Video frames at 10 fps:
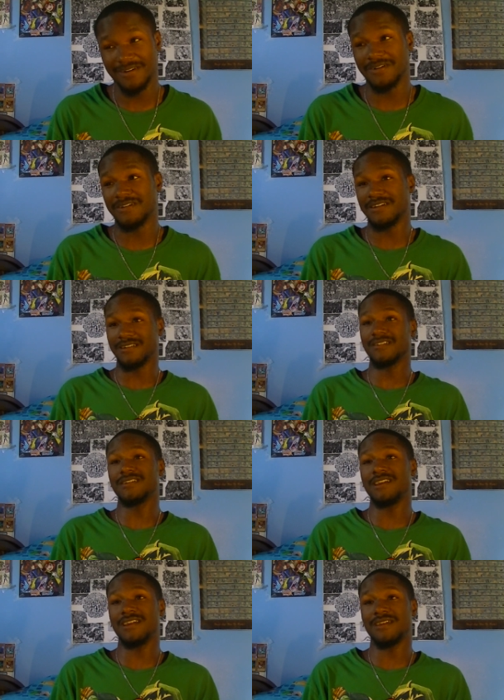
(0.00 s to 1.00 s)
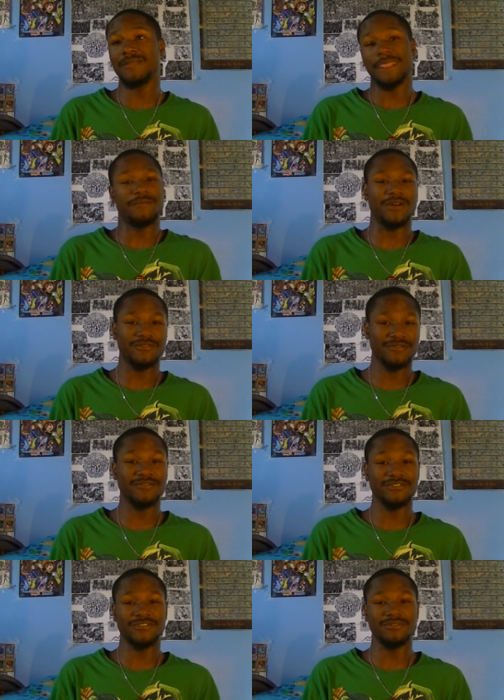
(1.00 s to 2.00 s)
Uh, another game, Modern
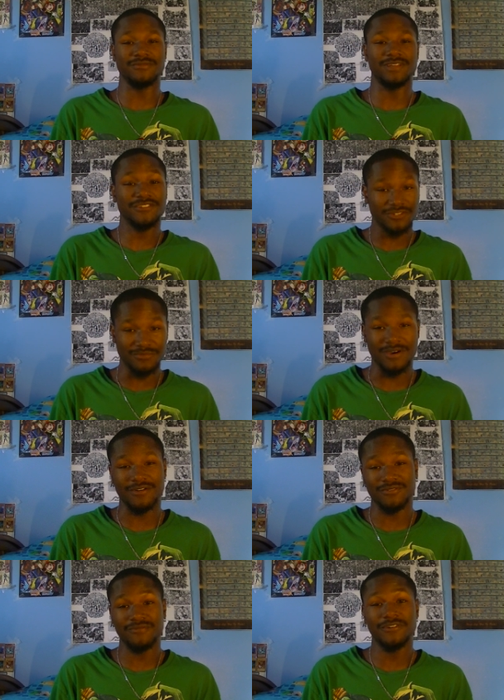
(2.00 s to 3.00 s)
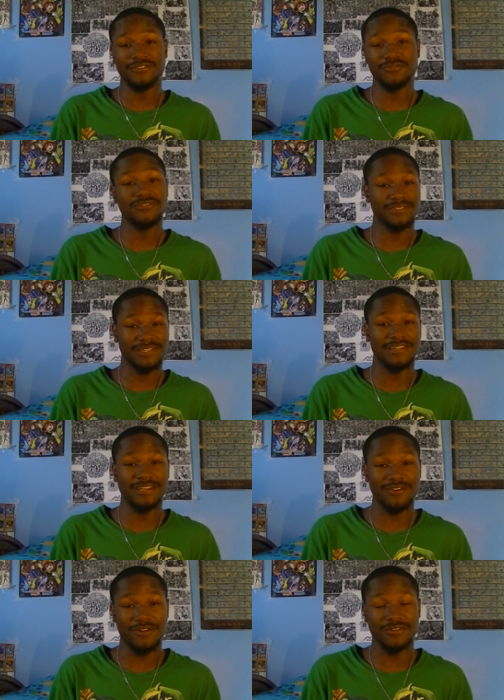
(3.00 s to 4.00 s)
Warfare 2. They should do Modern Warfare 2 since they
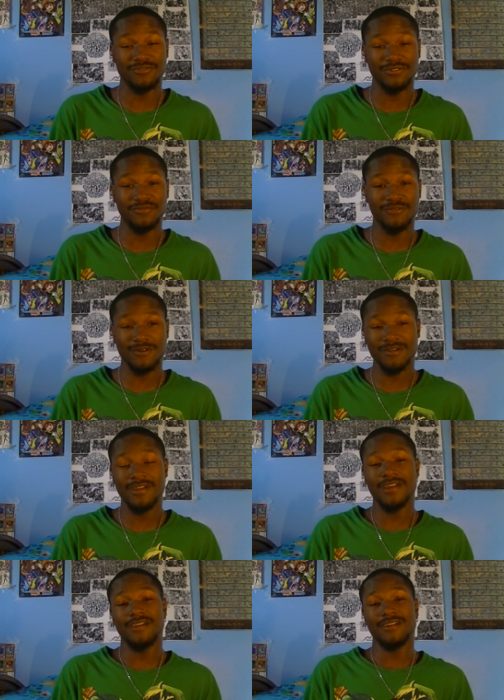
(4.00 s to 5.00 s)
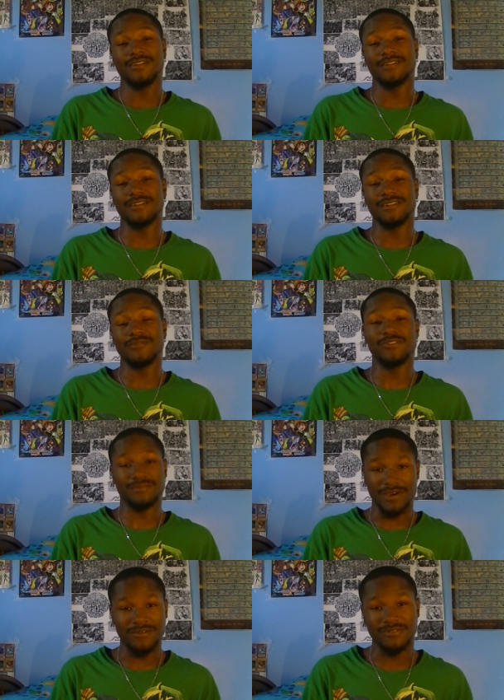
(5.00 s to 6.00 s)
did Call of Duty 4. Uh, the well, the
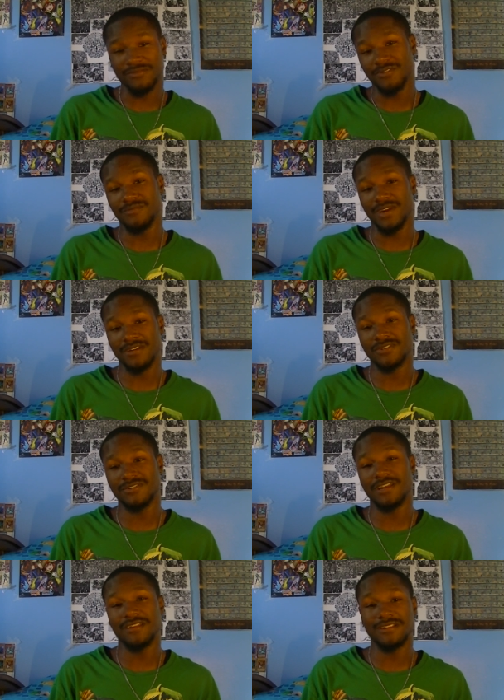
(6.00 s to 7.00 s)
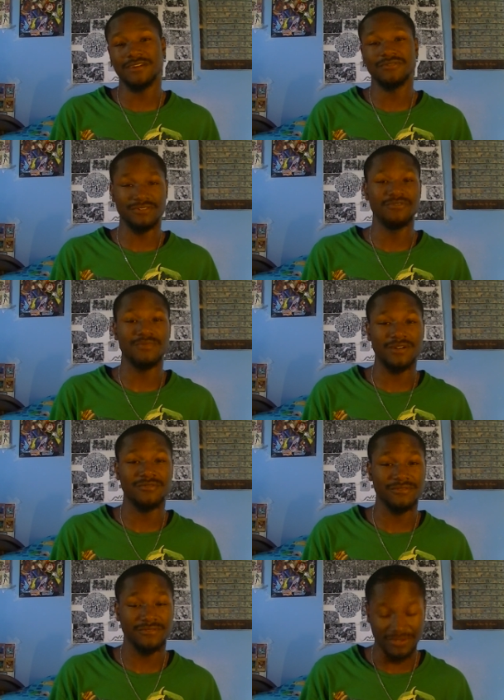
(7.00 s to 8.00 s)
Modern Warfare remaster. They can definitely do Modern
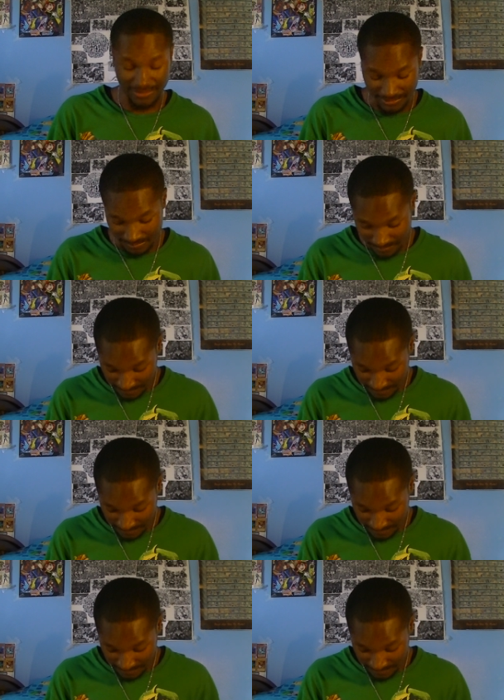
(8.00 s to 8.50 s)
Warfare 2